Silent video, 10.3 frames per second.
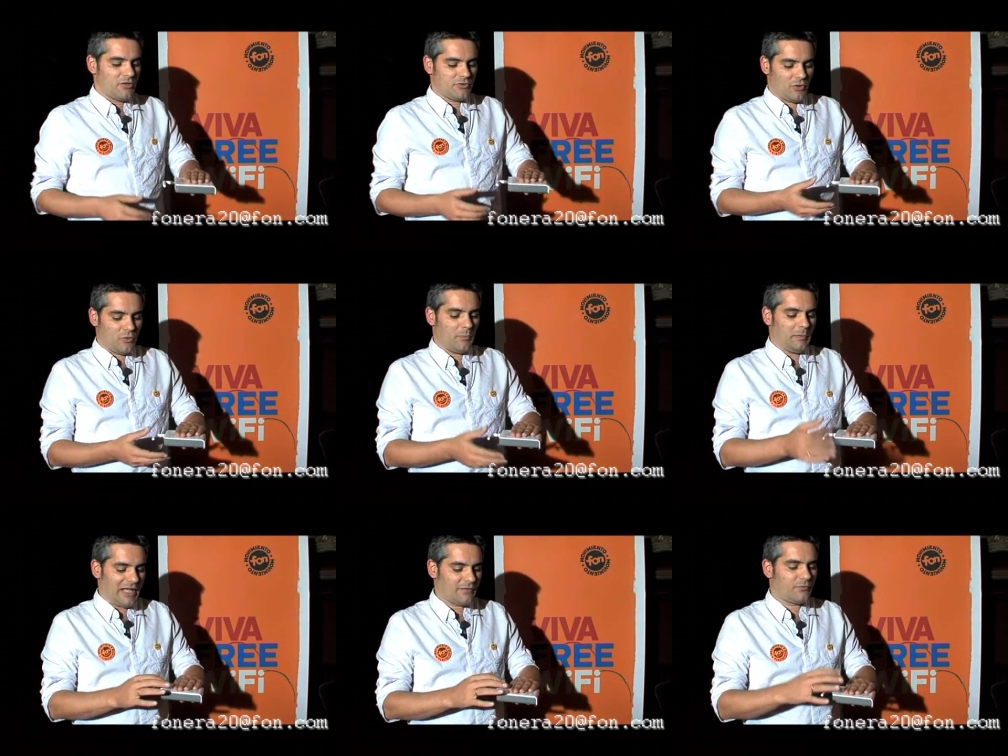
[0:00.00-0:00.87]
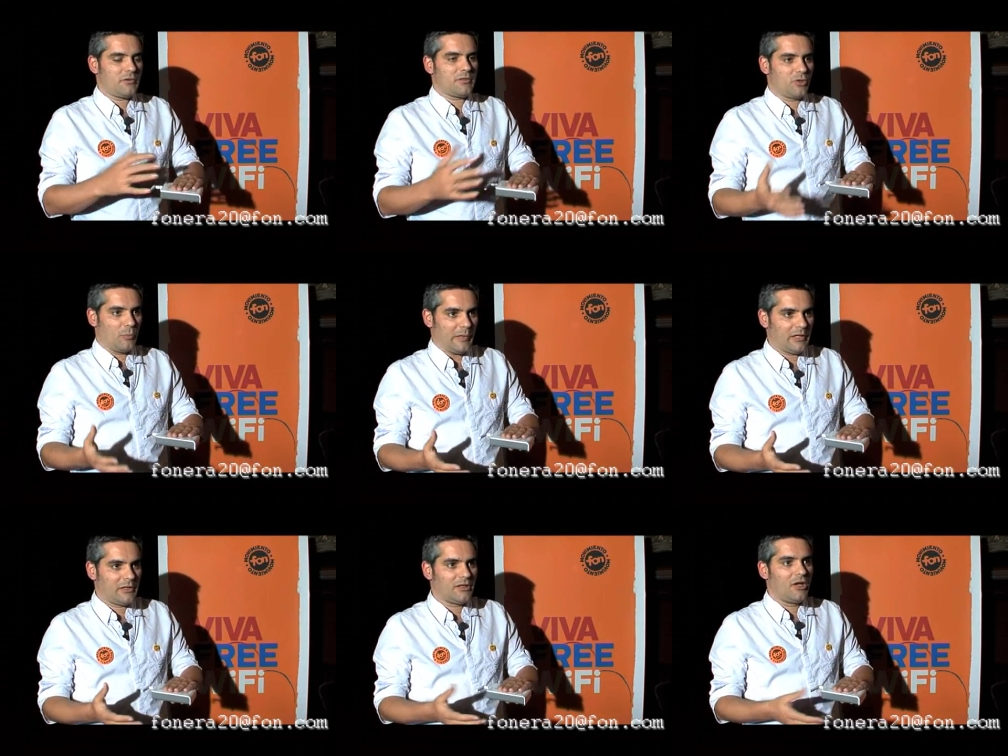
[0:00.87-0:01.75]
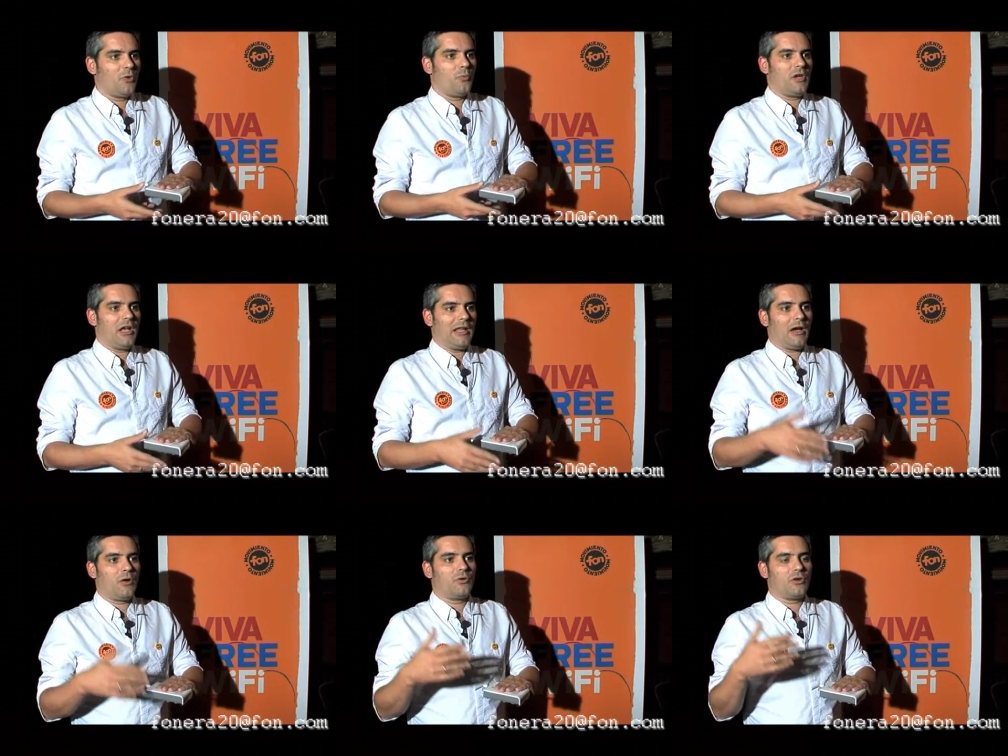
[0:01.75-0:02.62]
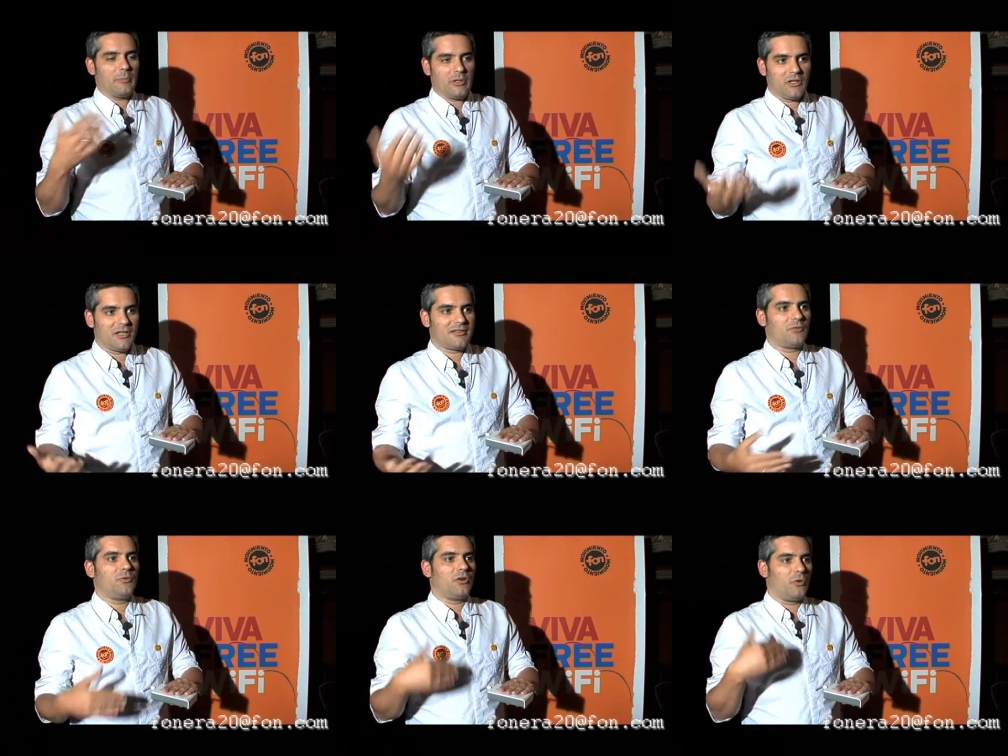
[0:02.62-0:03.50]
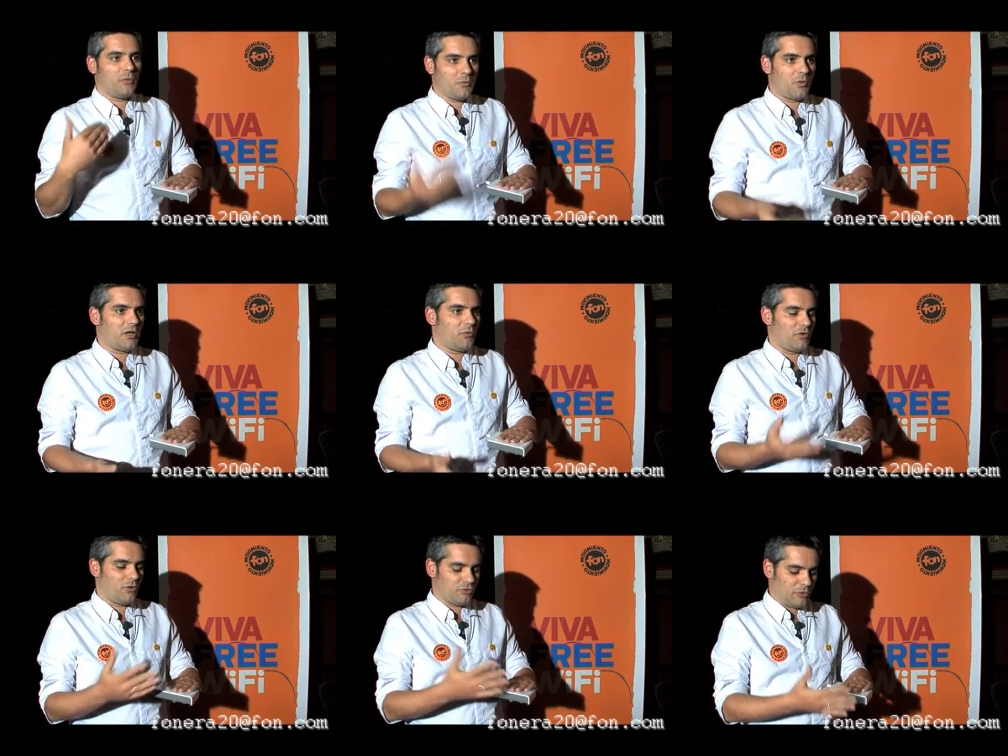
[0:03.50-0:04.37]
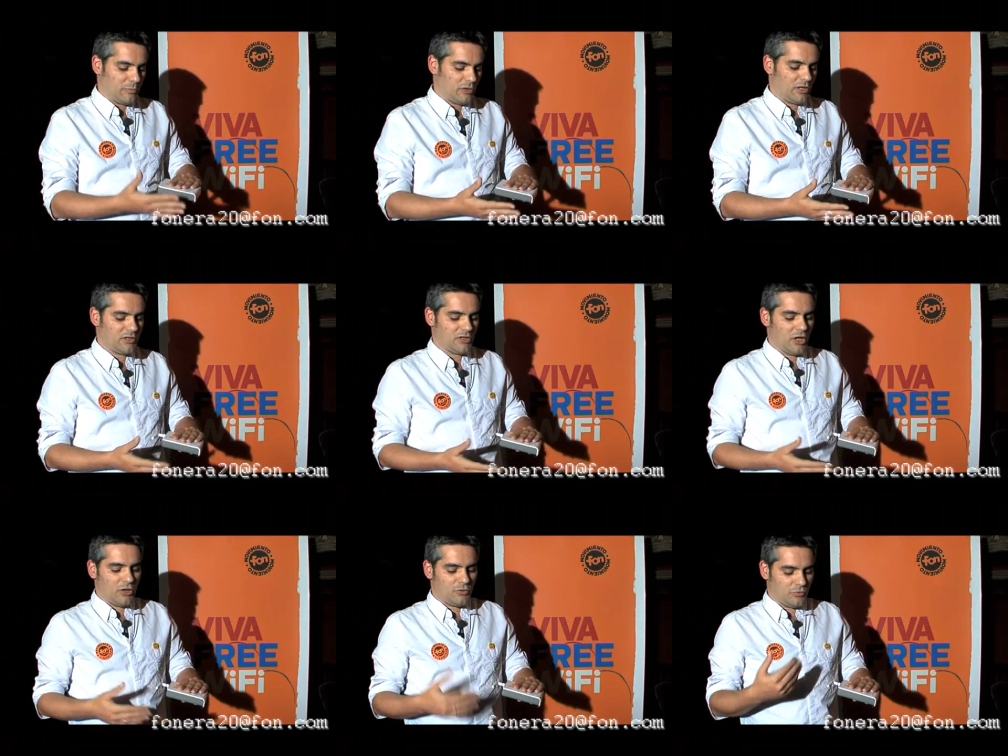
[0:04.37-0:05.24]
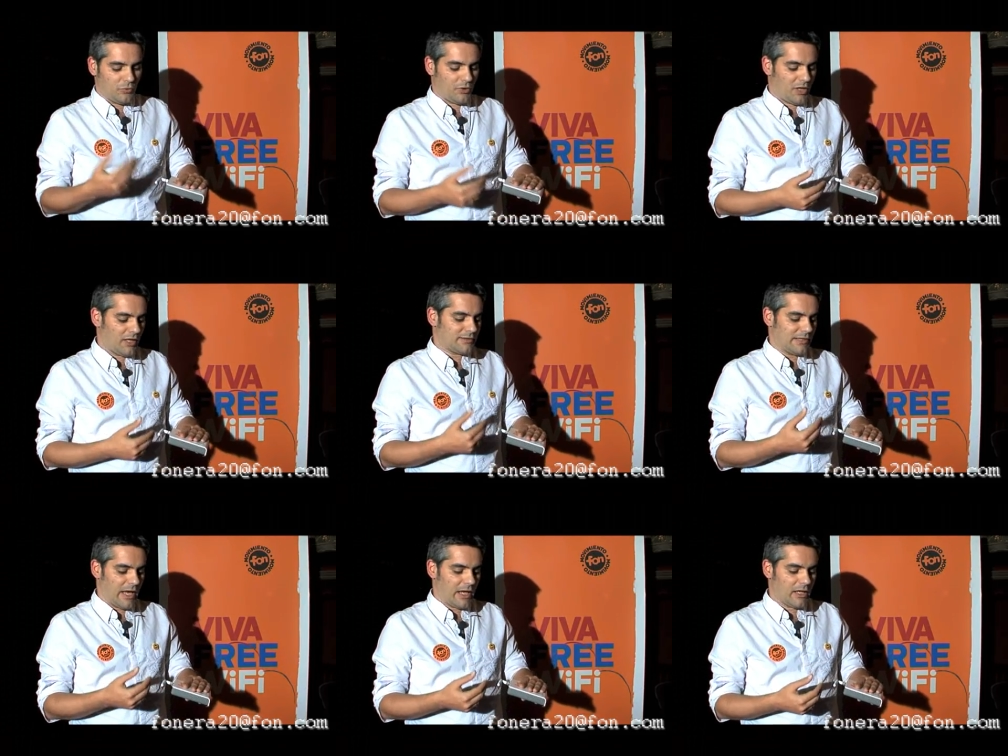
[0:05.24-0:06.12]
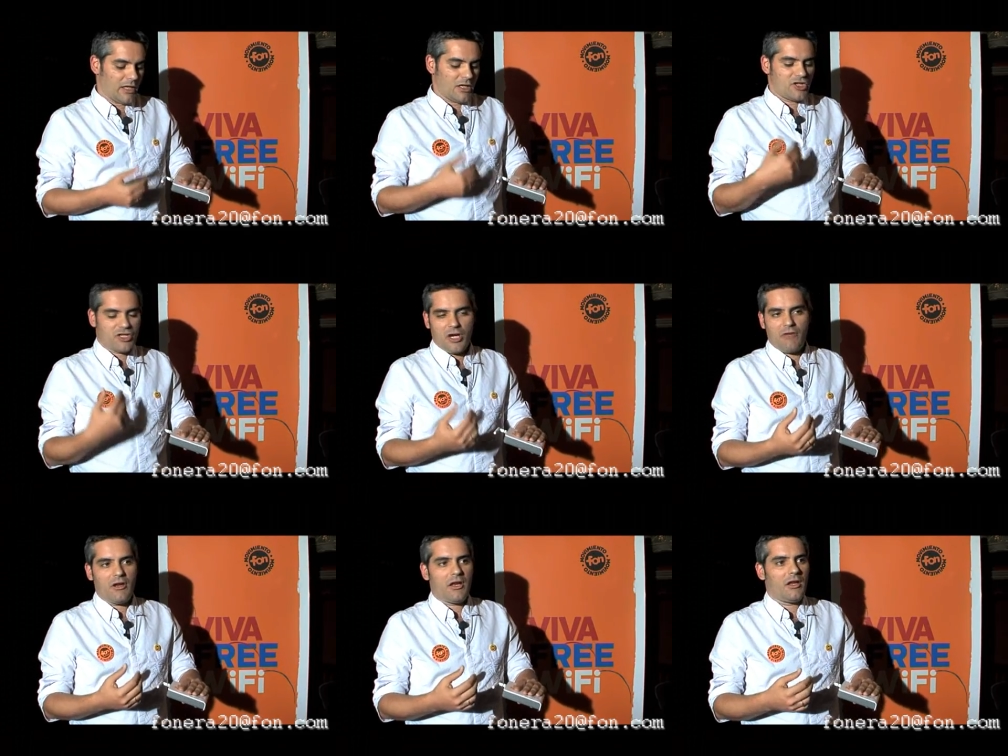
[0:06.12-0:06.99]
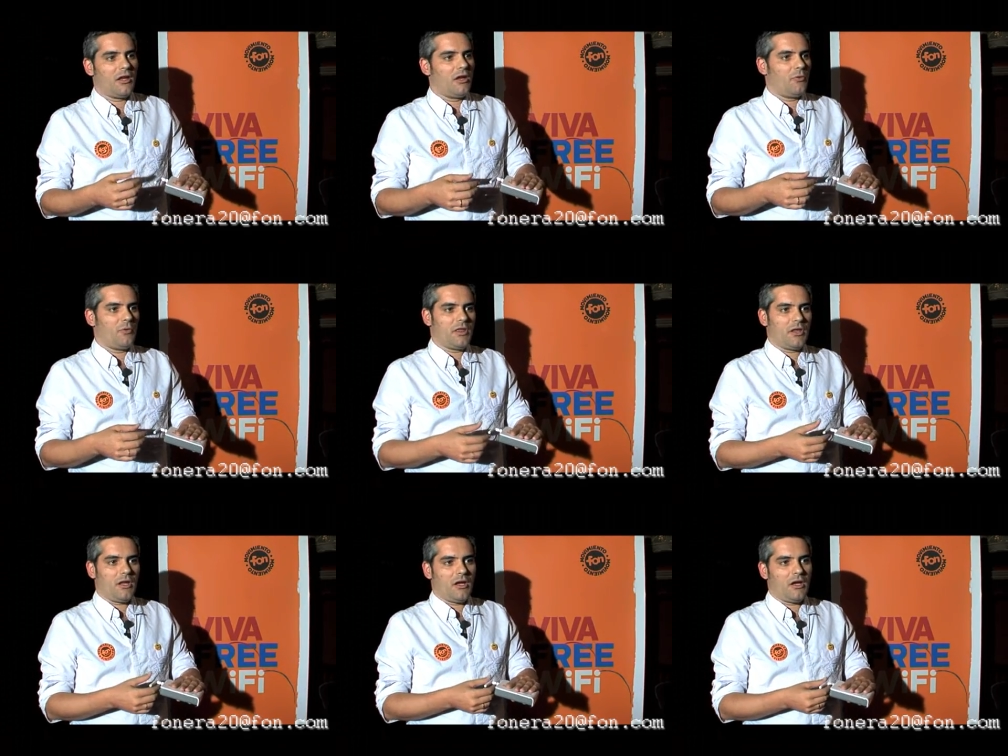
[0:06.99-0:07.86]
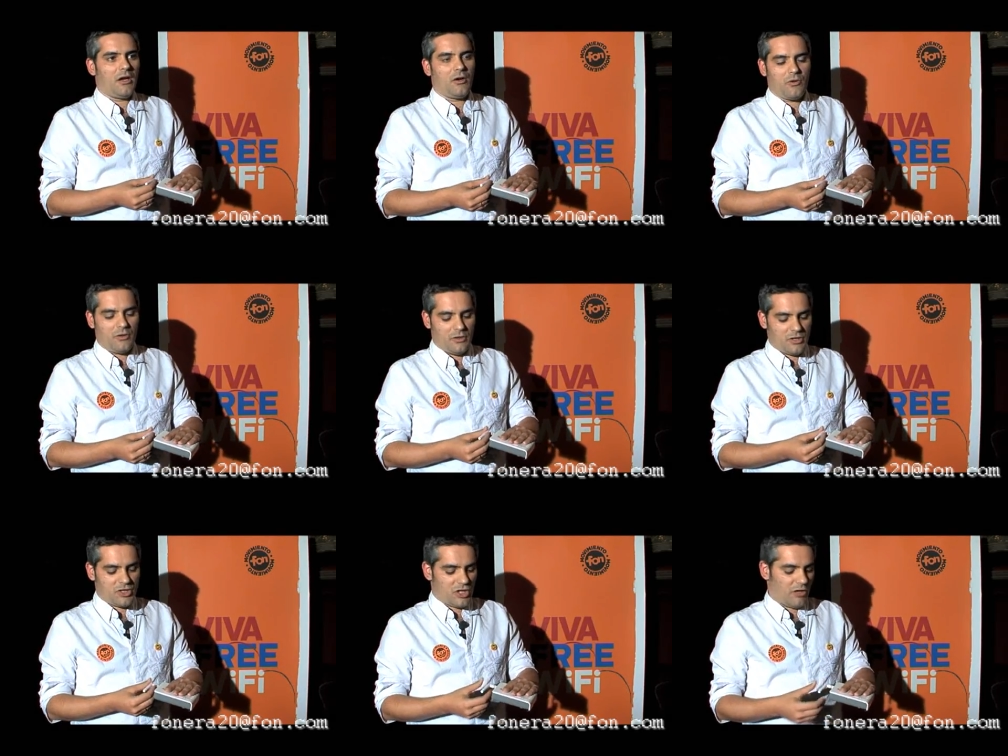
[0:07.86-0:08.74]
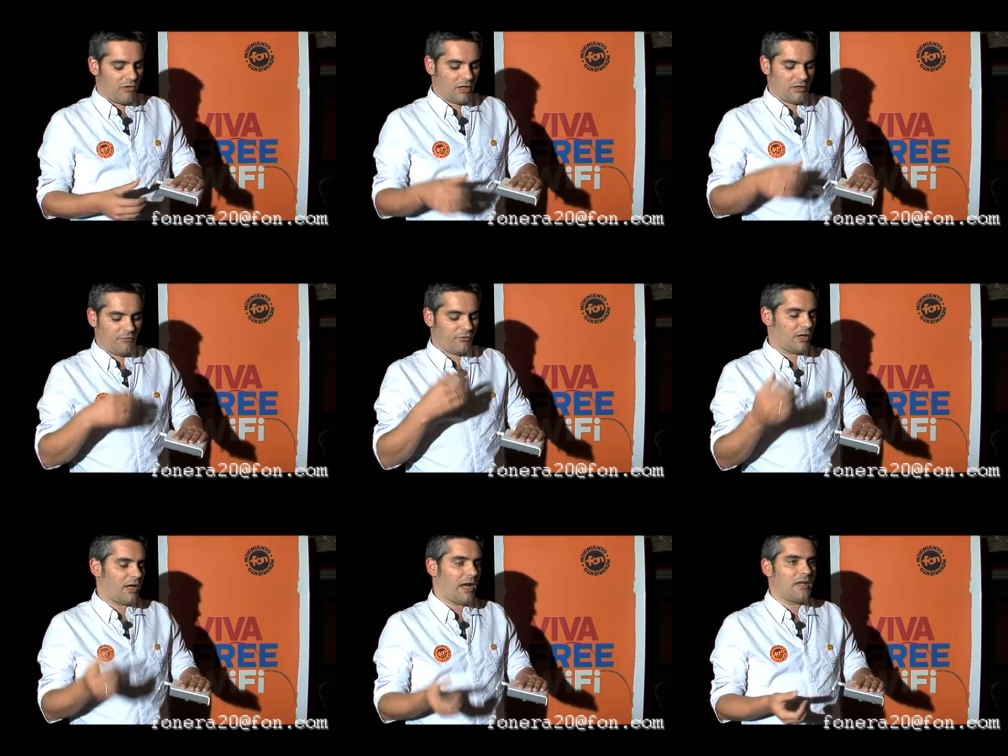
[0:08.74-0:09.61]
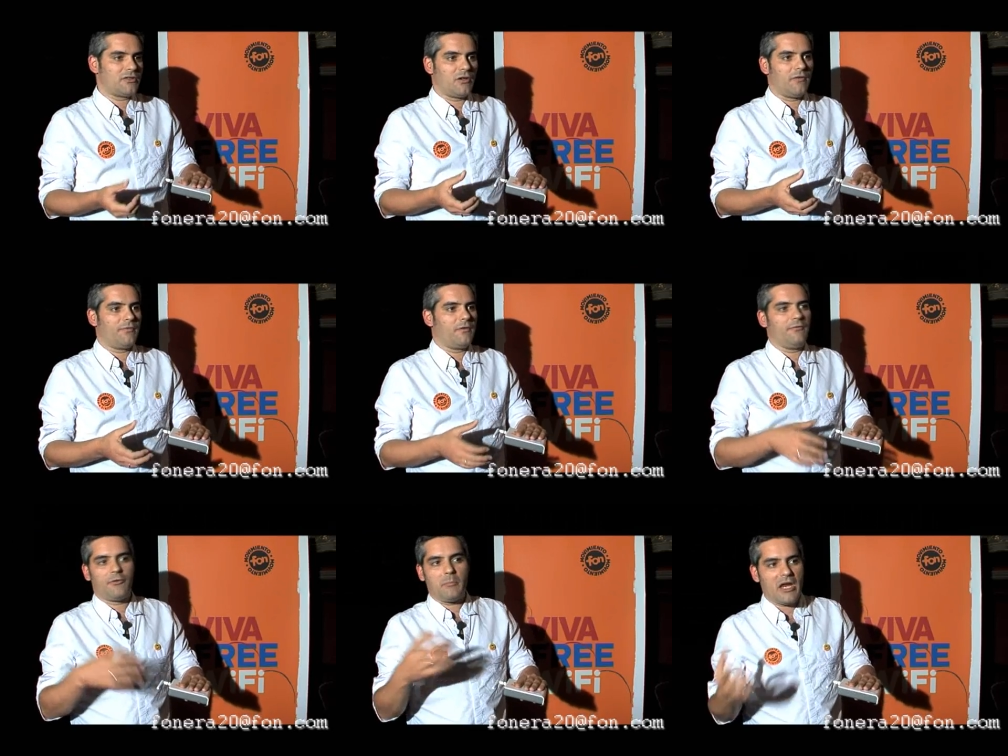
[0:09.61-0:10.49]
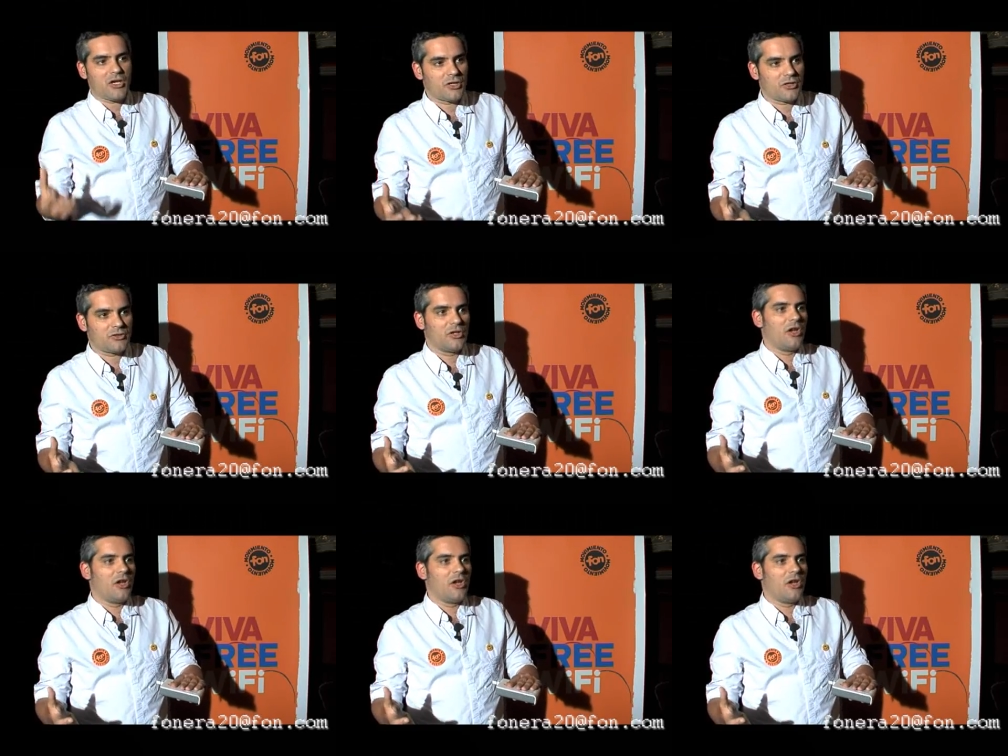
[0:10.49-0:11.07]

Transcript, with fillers: So the platform is open. We allow communities, and we are already working with those communities to do things like sharing with uh, sharing different kinds of information